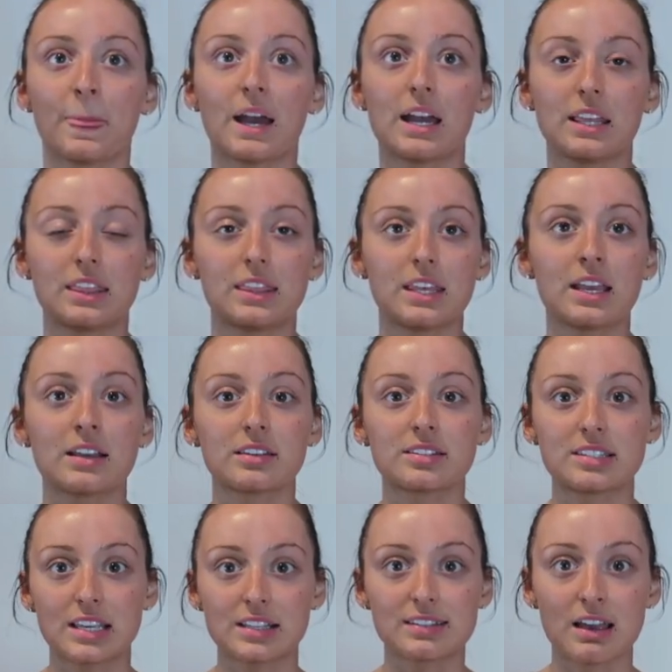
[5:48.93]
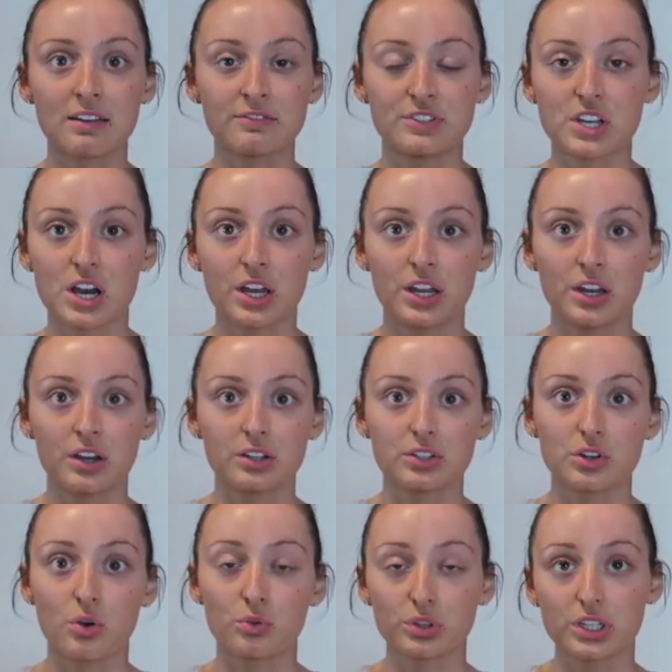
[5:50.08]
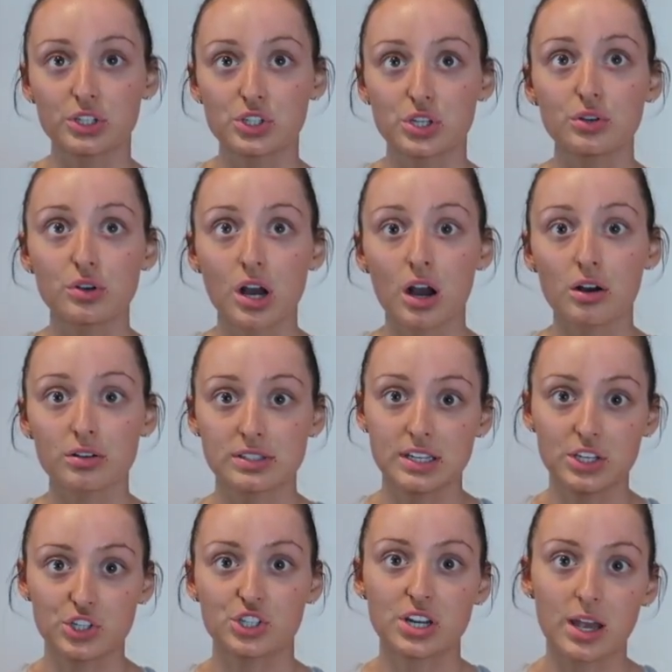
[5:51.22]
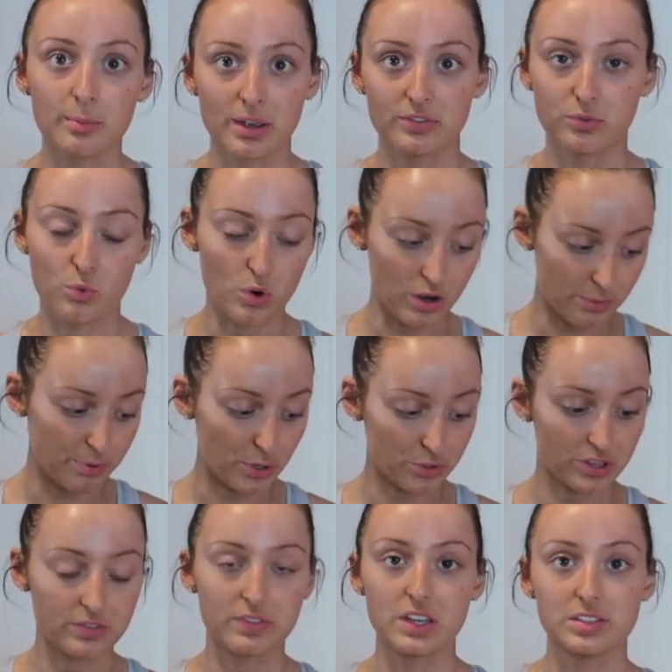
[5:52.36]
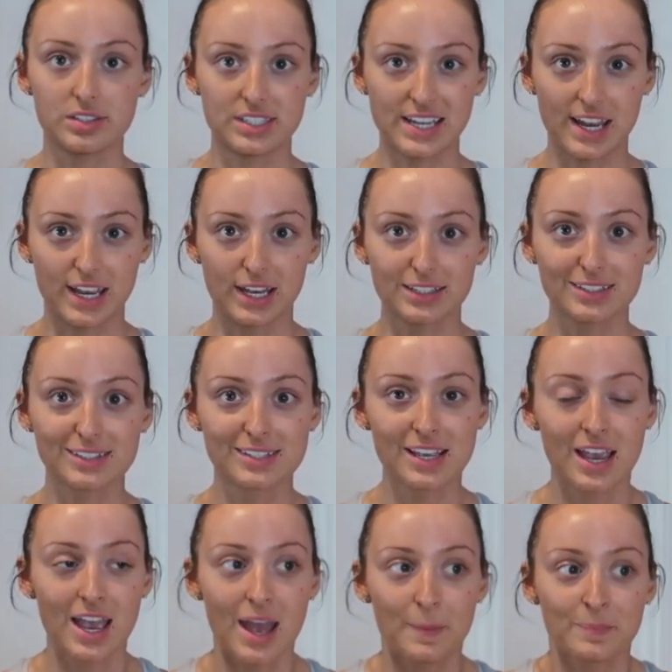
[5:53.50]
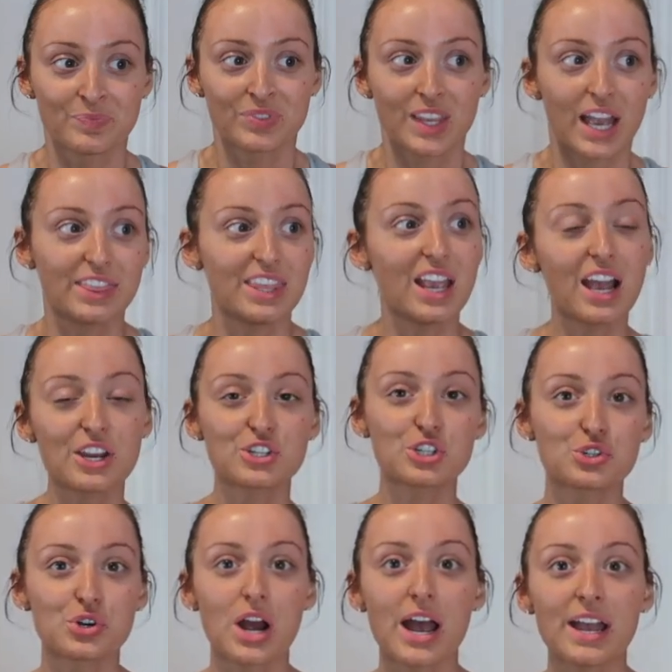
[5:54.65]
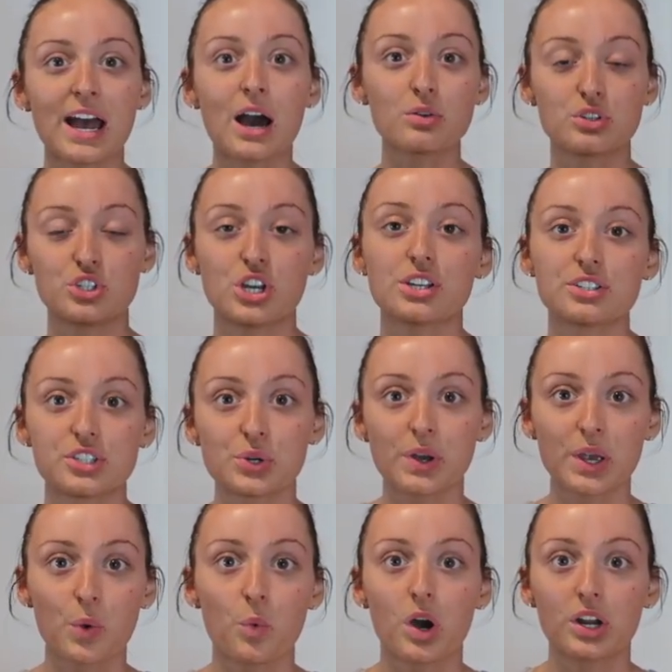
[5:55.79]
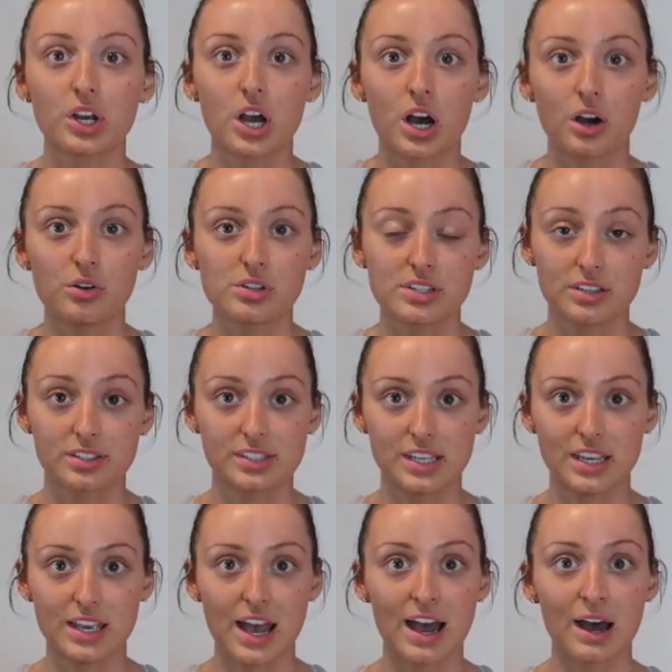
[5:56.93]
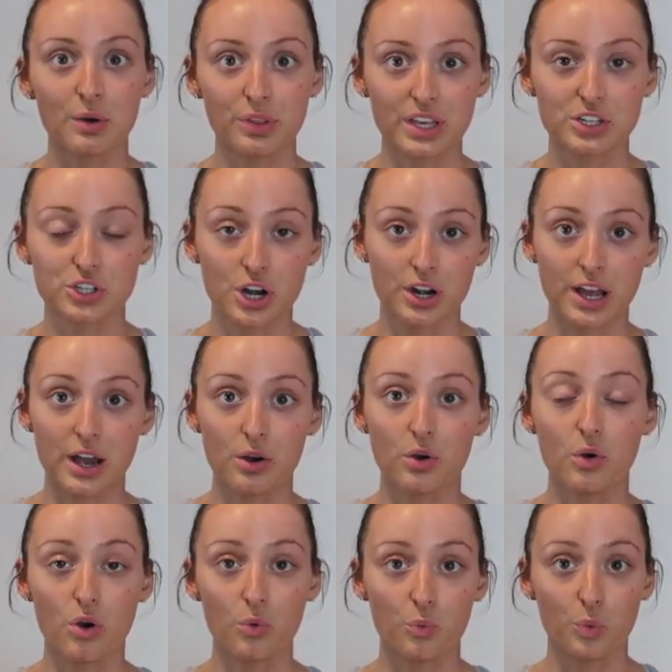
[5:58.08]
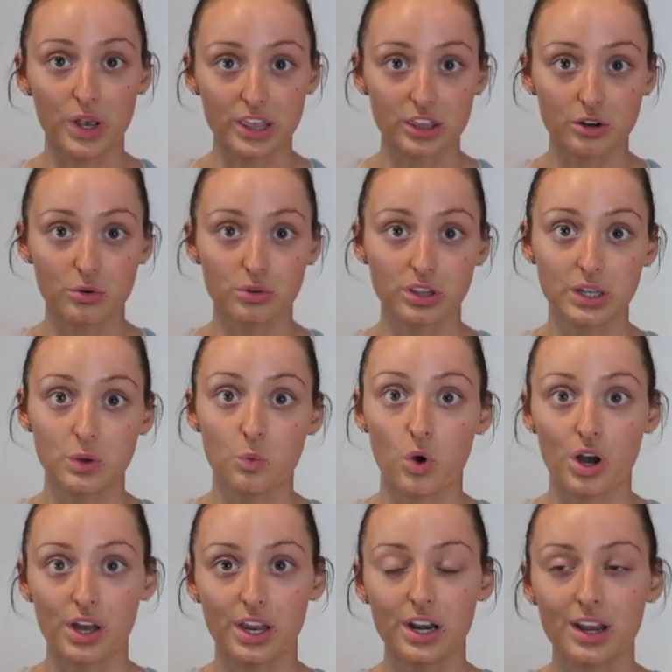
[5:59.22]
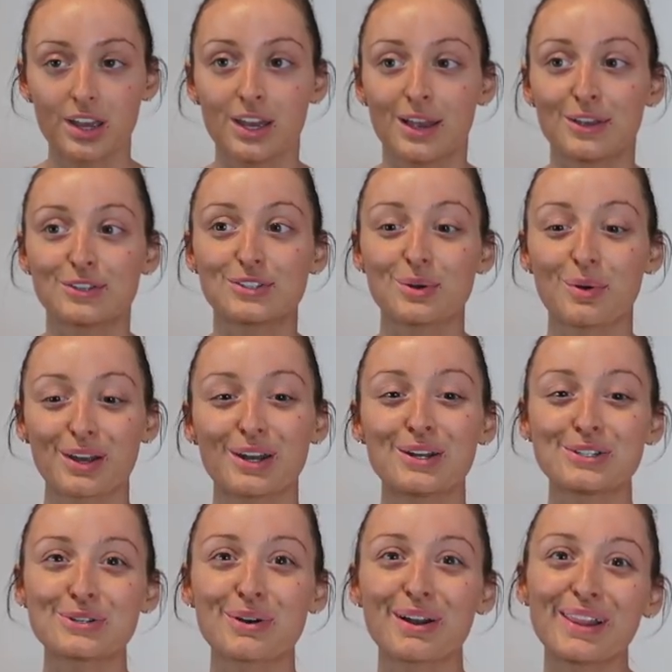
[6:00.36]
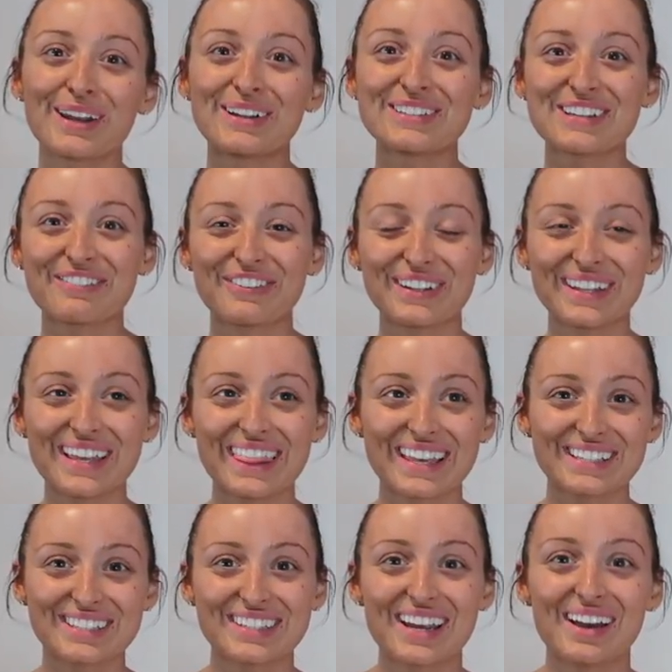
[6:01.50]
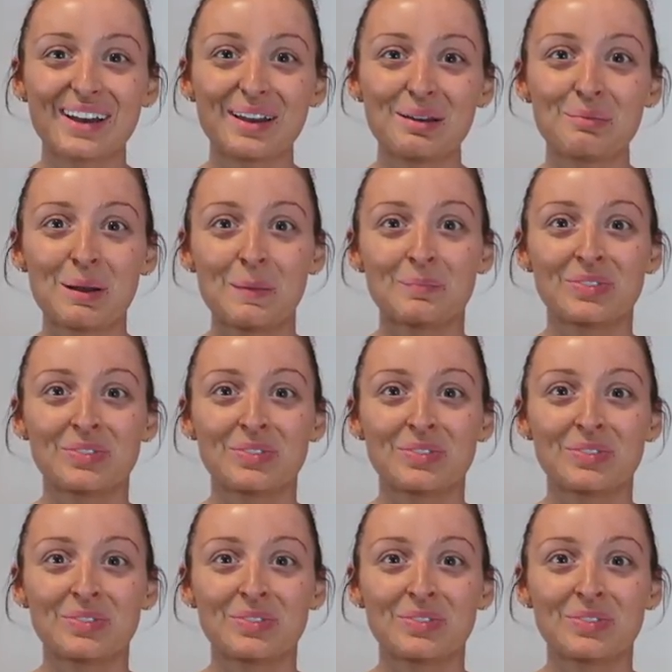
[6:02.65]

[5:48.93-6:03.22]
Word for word: I think since I've done only two coats each time I've worn both of these tans, I think I should try out just doing one coat to see how they turn out with only one. So we're gonna do it a little differently this time.